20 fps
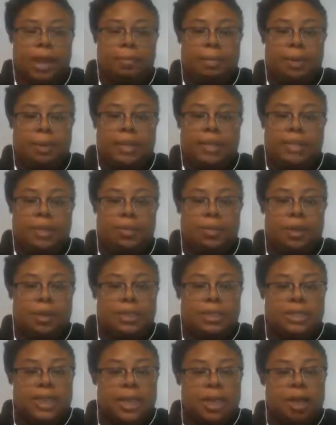because I
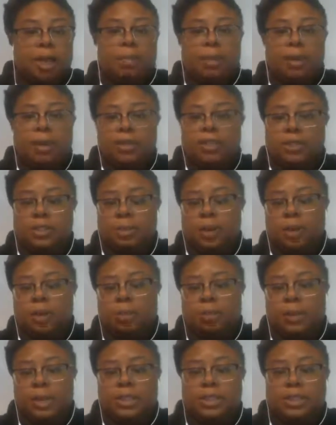wanted to help
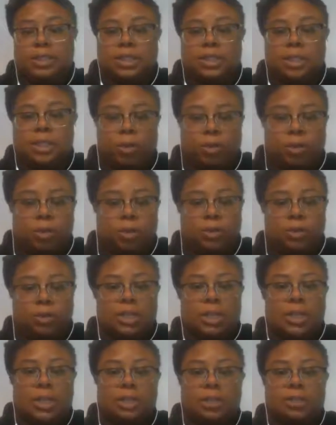small business
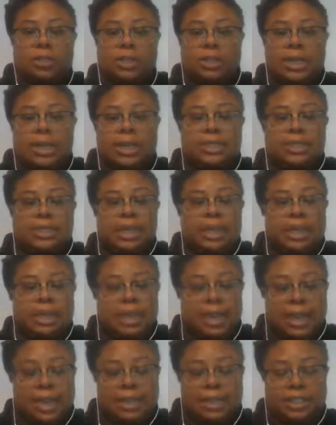owners understand
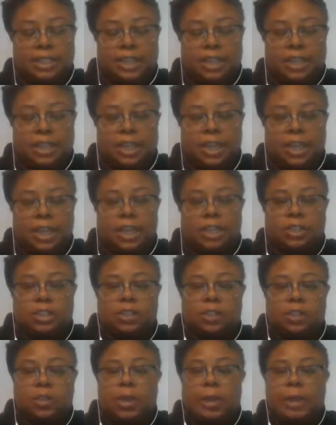technology
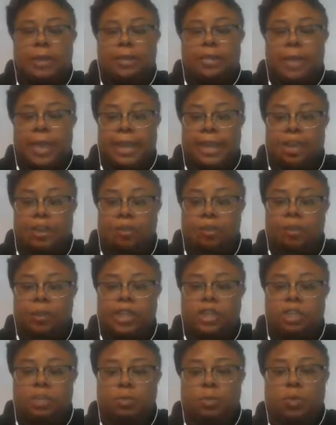so that they can
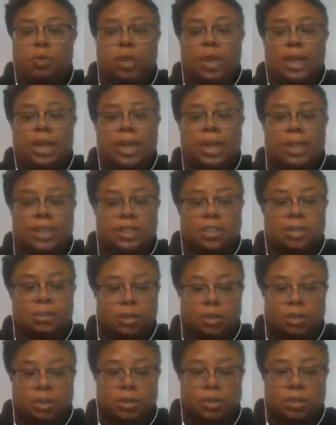reach more
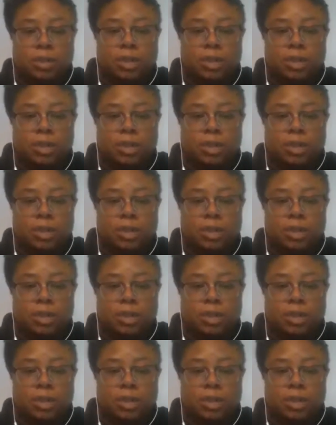customers